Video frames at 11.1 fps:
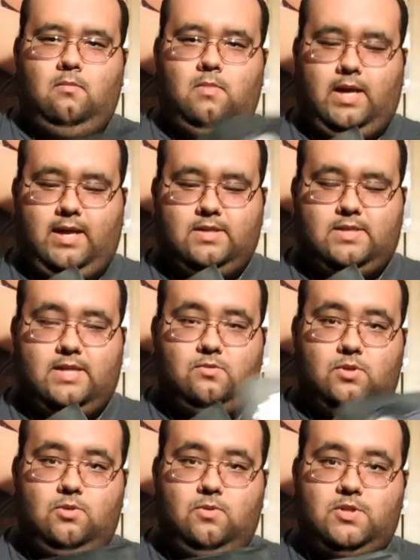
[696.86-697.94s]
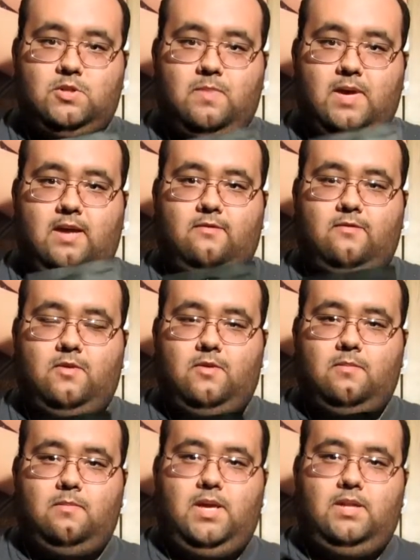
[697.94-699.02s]
Well, I guess that's what you expect for
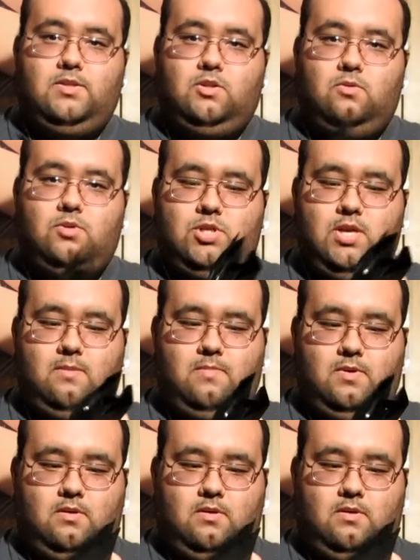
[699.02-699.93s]
being so cheap.